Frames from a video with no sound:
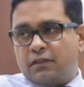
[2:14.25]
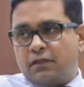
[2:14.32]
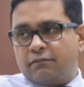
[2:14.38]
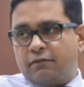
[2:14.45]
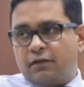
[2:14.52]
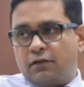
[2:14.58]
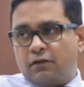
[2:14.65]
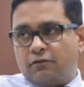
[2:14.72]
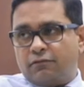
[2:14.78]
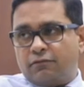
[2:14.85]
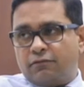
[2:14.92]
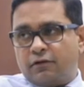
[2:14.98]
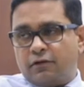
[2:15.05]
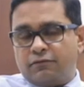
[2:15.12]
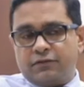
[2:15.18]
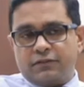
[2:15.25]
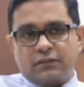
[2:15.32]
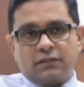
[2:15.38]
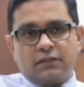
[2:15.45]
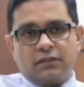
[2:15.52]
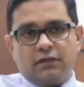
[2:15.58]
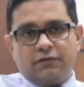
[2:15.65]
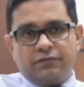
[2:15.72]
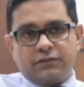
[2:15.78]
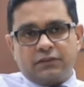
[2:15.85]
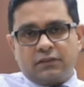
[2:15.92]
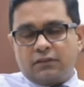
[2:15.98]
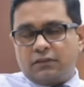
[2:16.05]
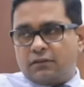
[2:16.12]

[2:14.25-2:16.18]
level of fiscal deficit,